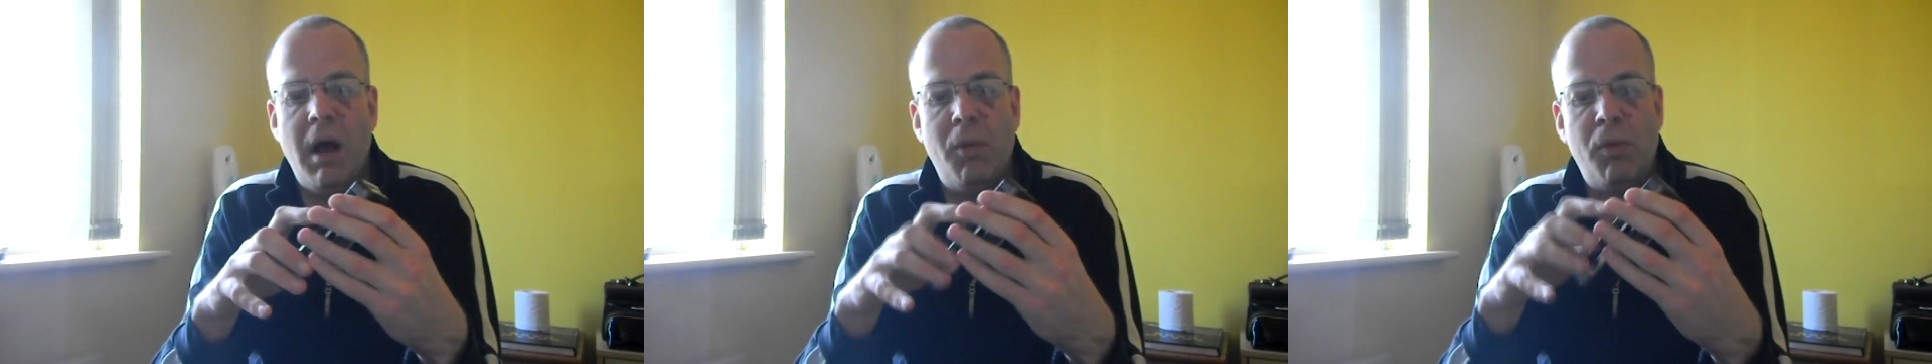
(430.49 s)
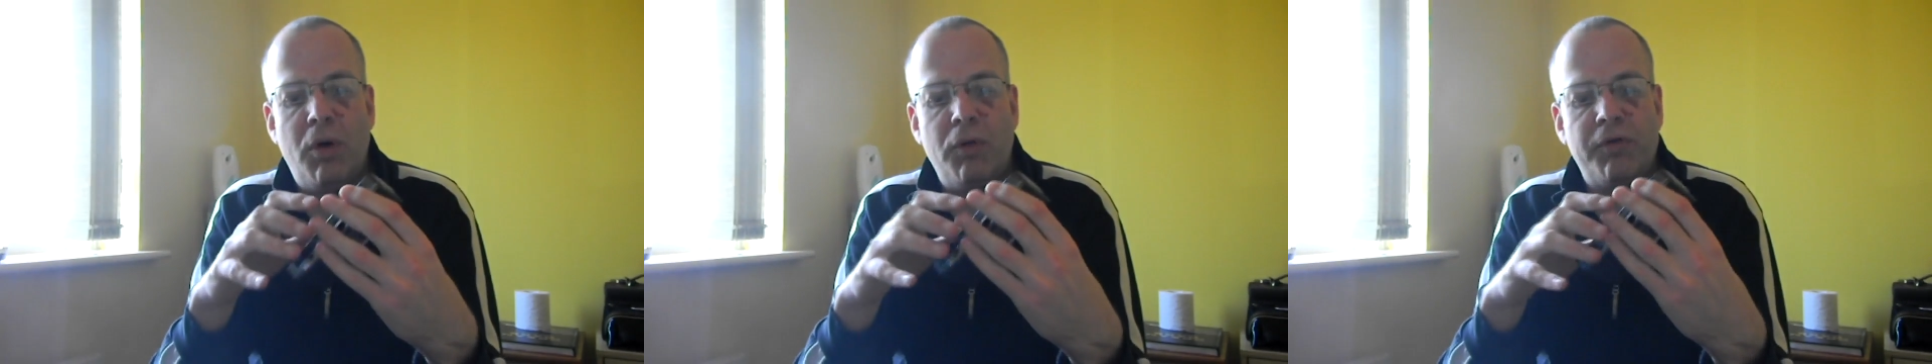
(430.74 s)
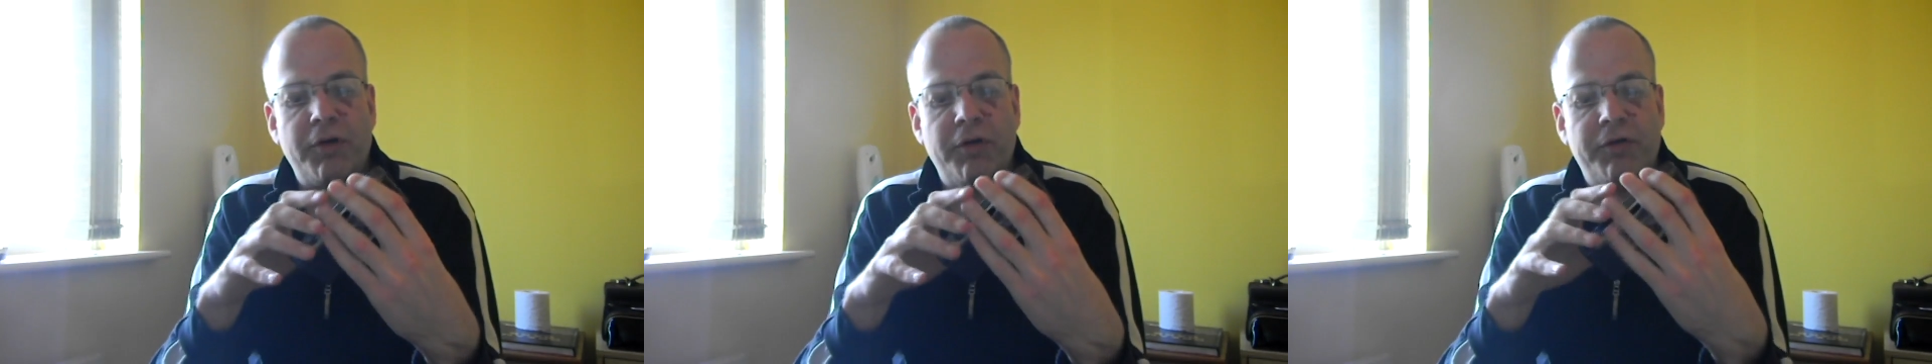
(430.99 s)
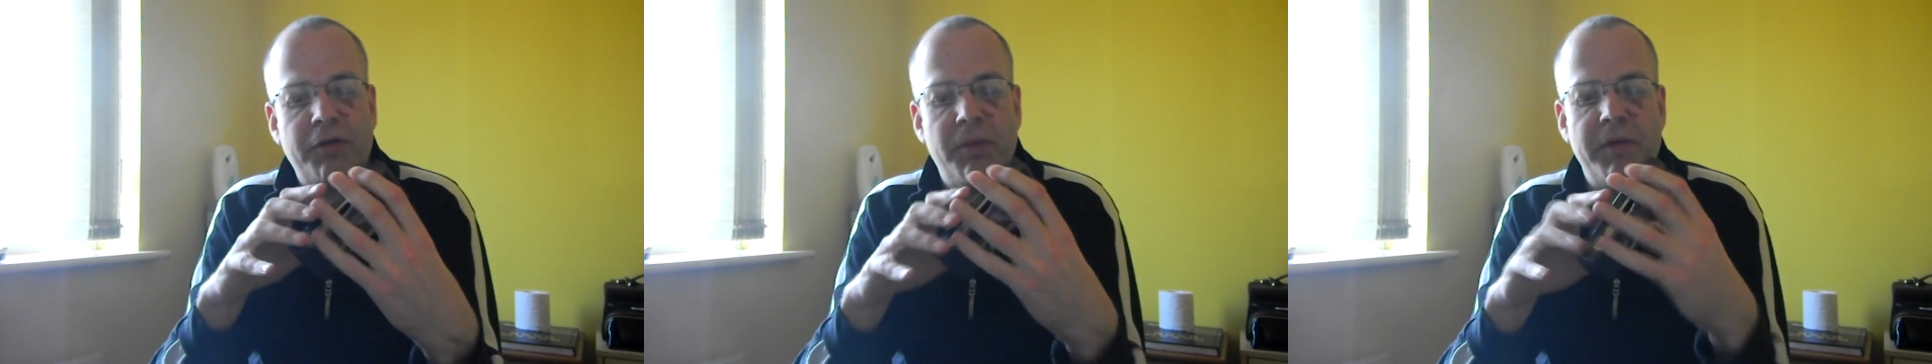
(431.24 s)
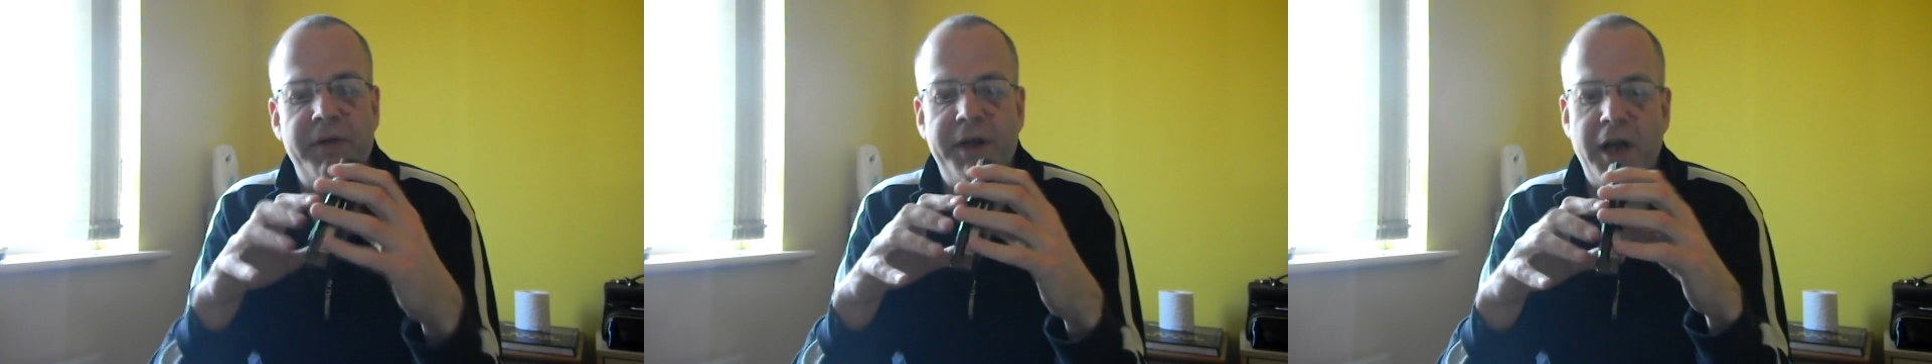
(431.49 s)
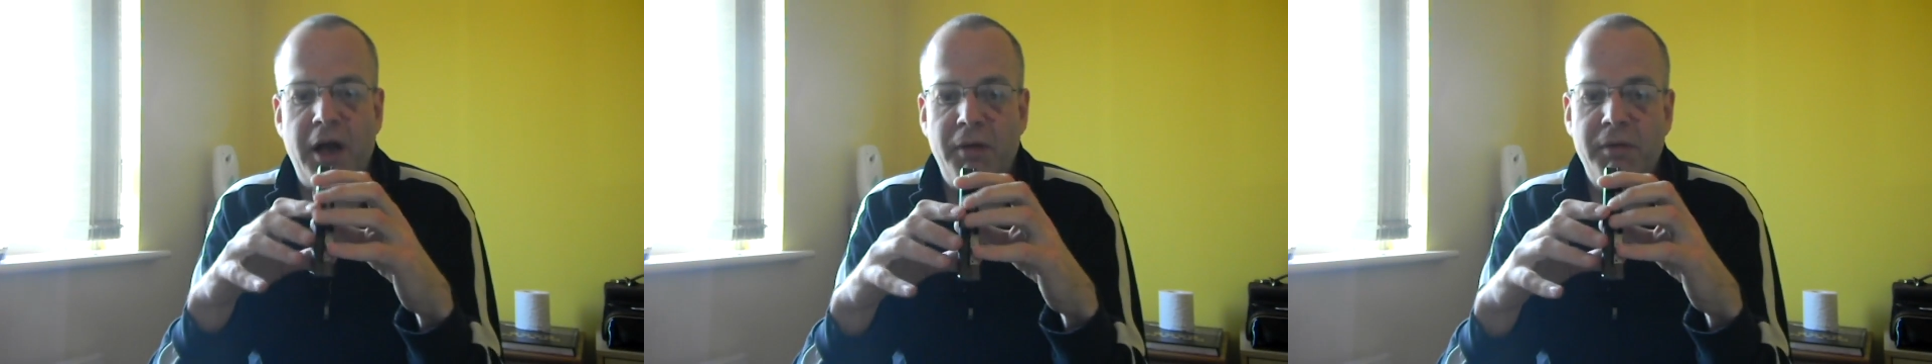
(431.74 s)
And whilst I stopped the
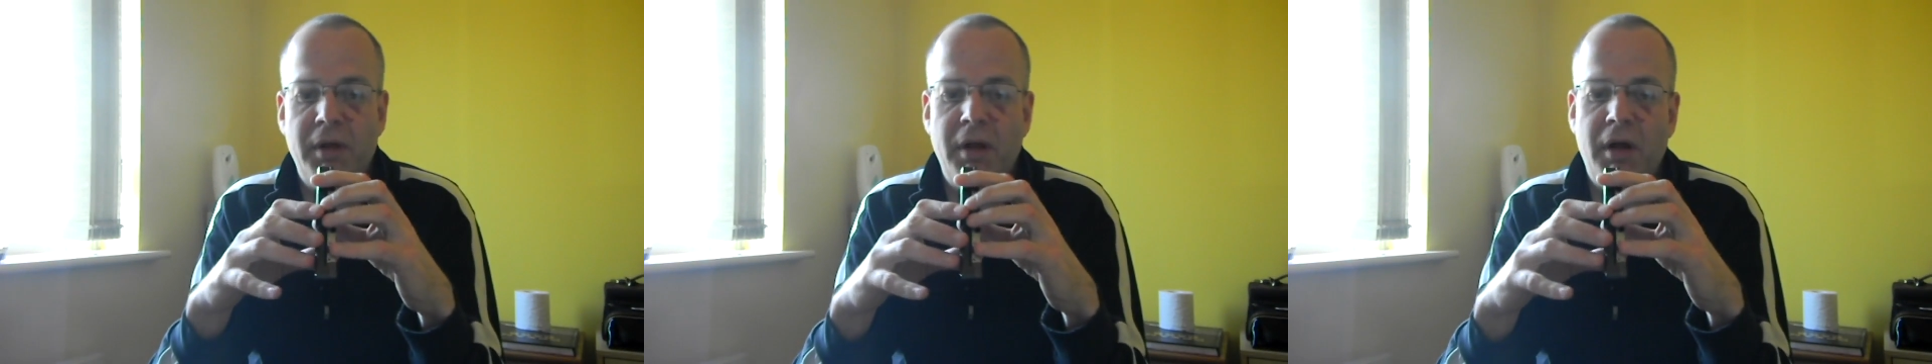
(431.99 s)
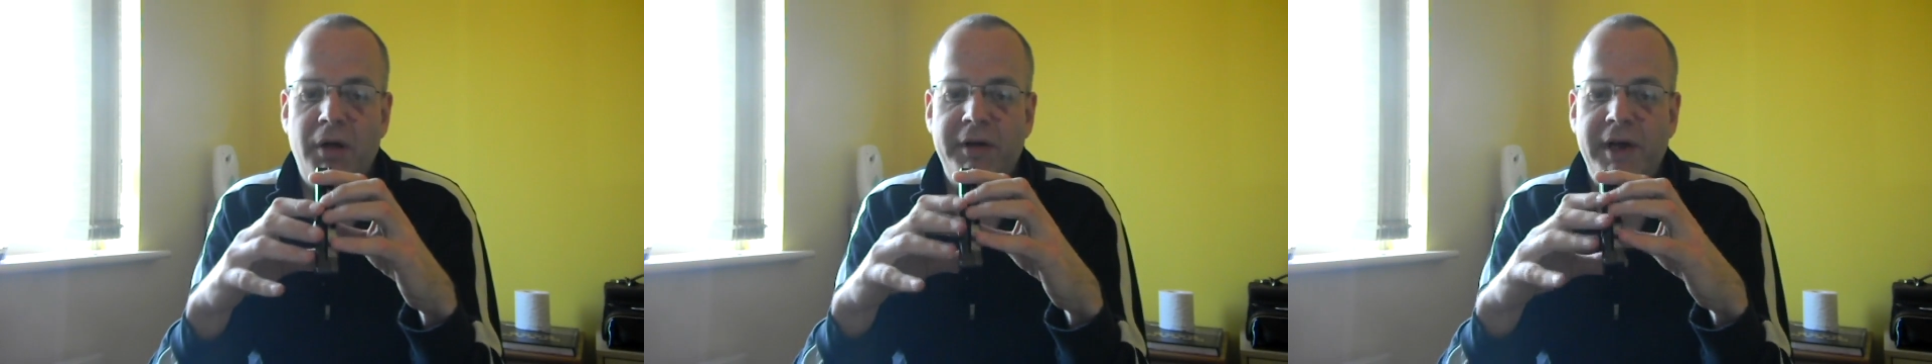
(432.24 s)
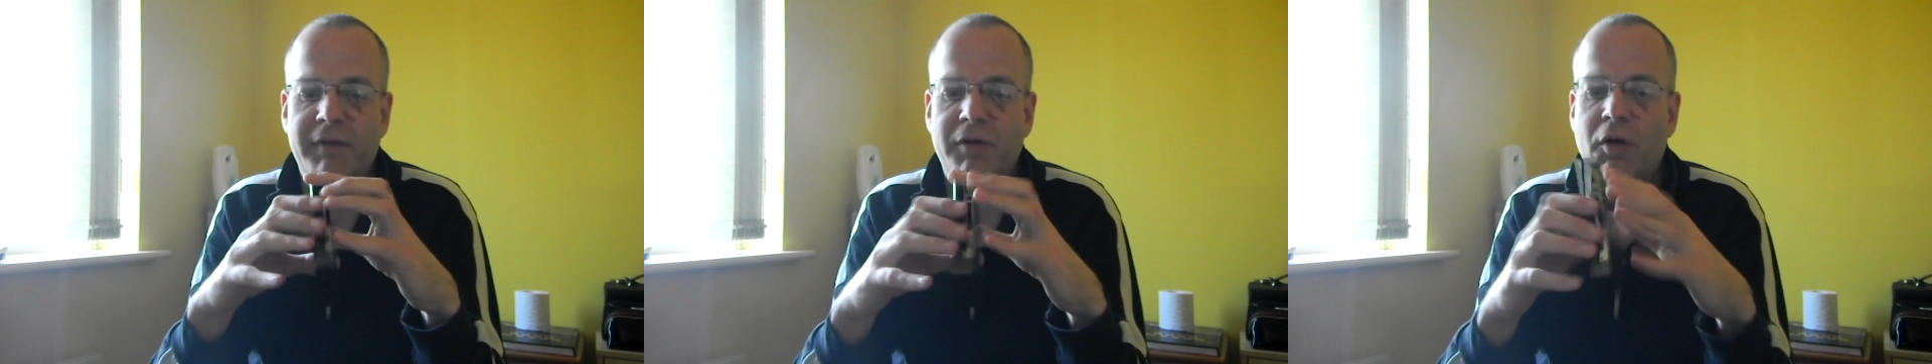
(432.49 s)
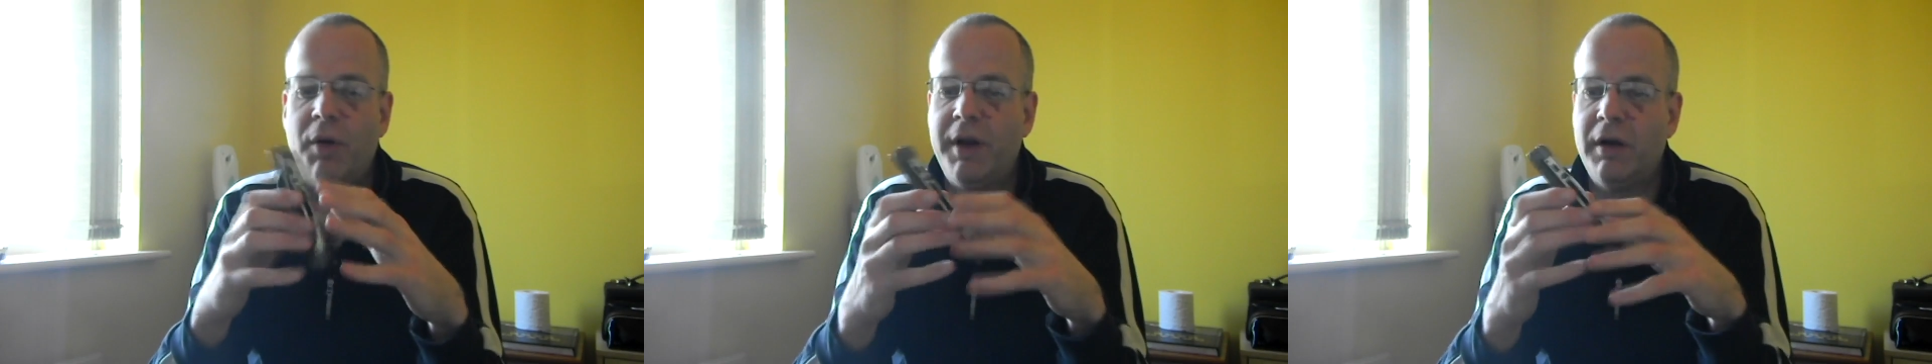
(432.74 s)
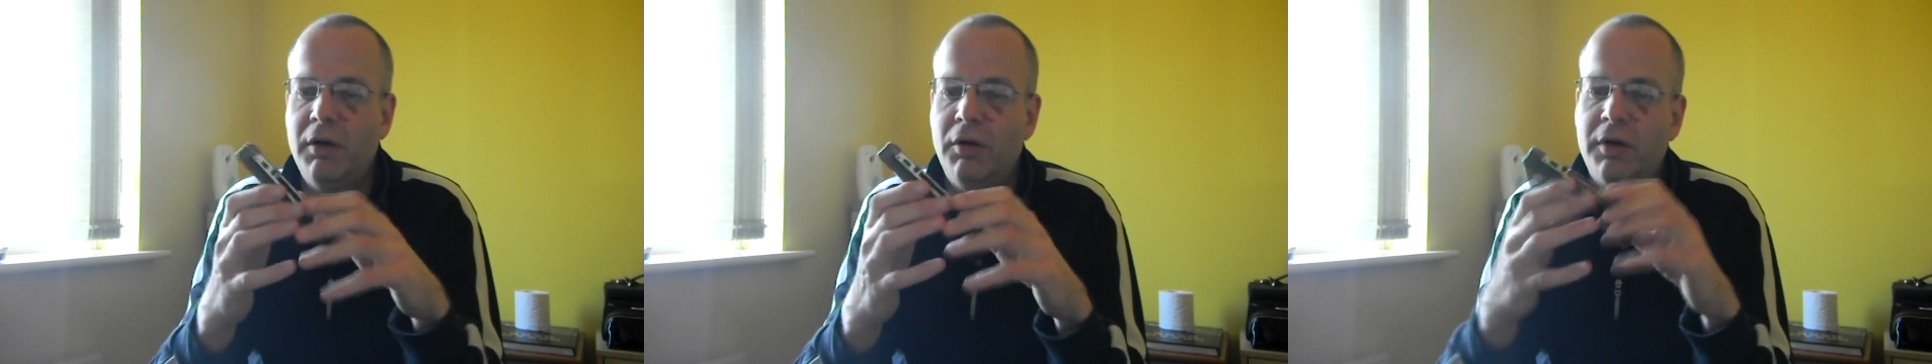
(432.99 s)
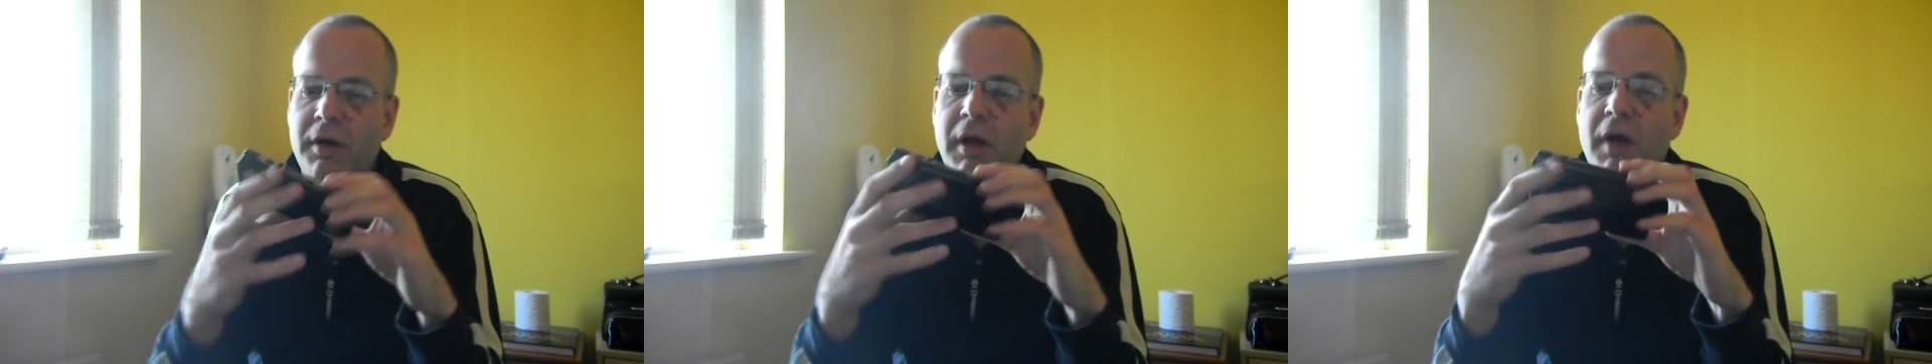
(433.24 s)
video, I did have a quick look,